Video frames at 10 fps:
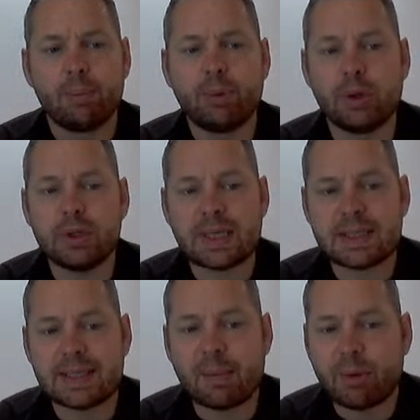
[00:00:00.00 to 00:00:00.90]
But
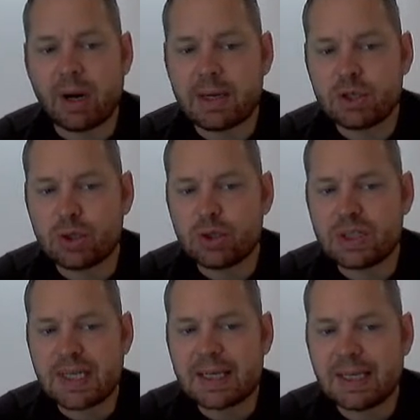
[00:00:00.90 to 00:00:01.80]
as Abraz
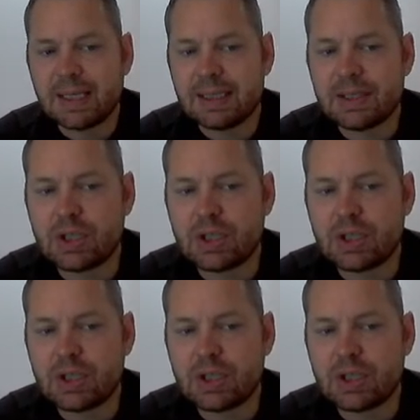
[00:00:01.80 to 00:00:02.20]
just said in the